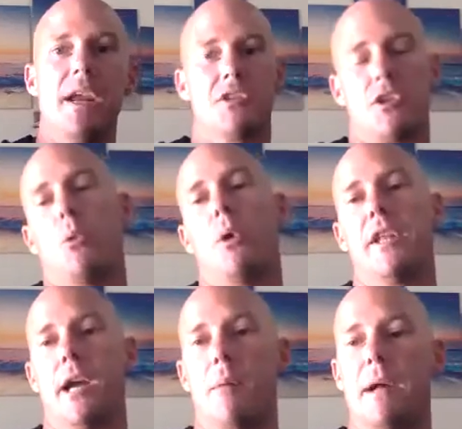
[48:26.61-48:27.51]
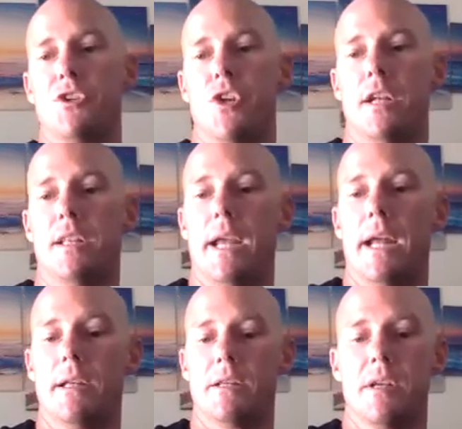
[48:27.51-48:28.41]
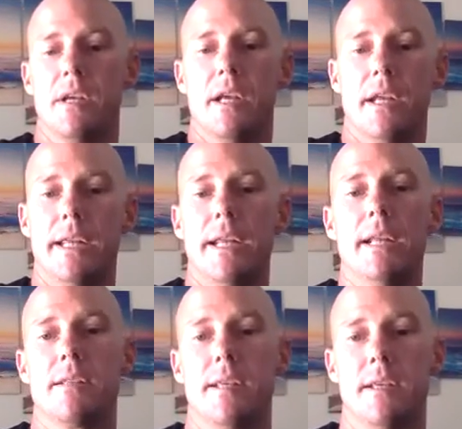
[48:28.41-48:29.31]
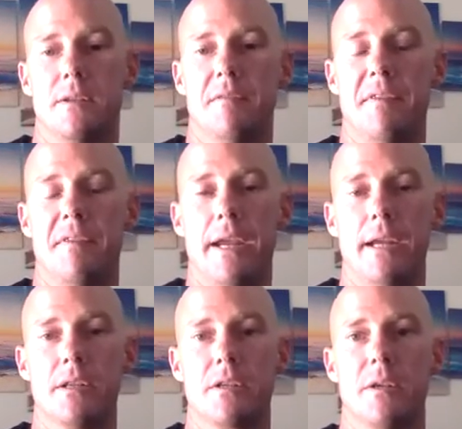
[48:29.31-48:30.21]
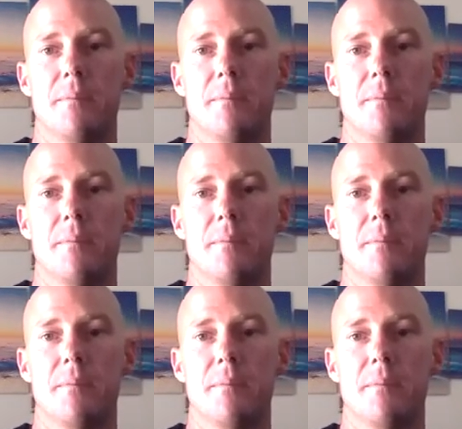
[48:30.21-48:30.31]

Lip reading: So the one thing I'll mention at the end is, in the in-season phase,